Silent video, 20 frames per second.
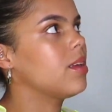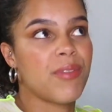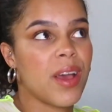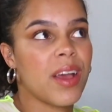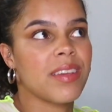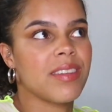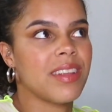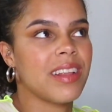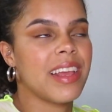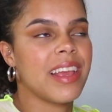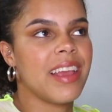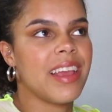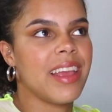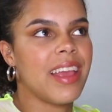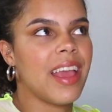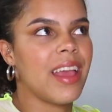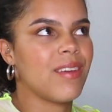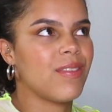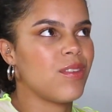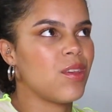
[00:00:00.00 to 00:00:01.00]

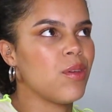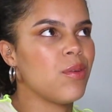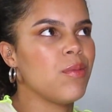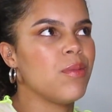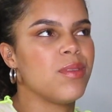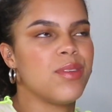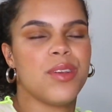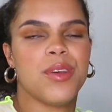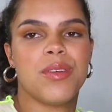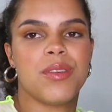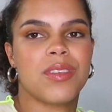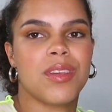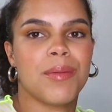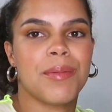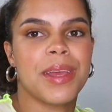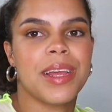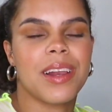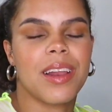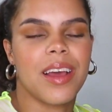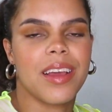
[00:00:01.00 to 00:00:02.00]
Firstly, if you do
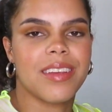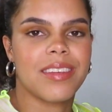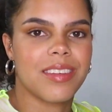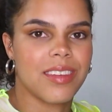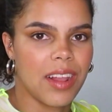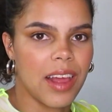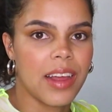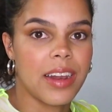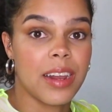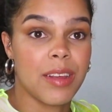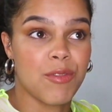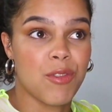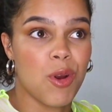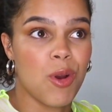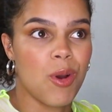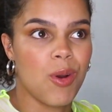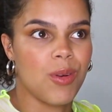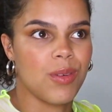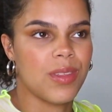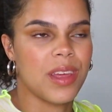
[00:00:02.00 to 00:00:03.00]
something like slightly
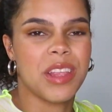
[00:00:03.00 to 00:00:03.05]
wrong,